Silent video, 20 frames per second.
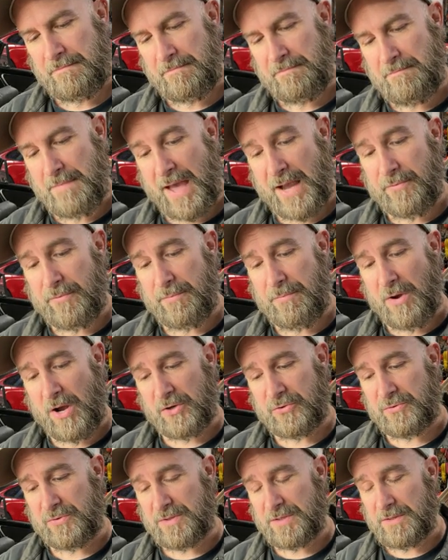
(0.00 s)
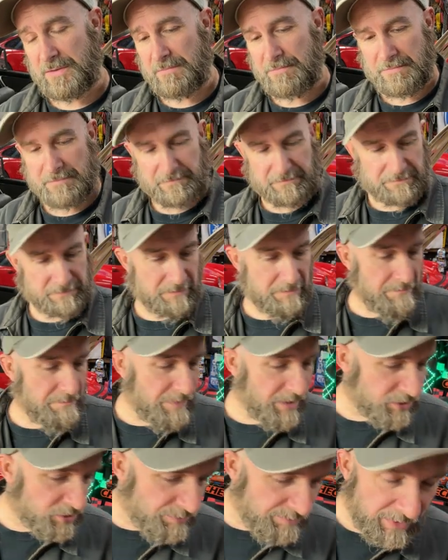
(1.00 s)
Back when Bosch was
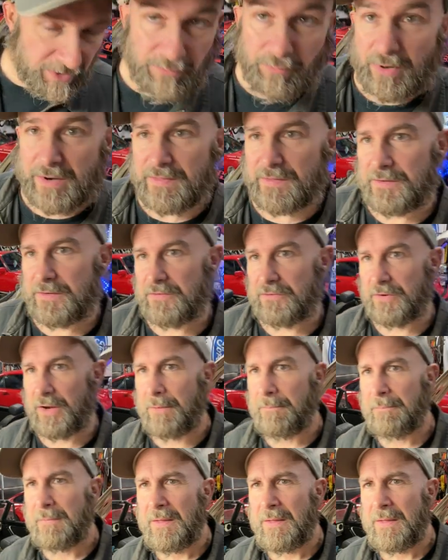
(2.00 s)
much better brand than it is now.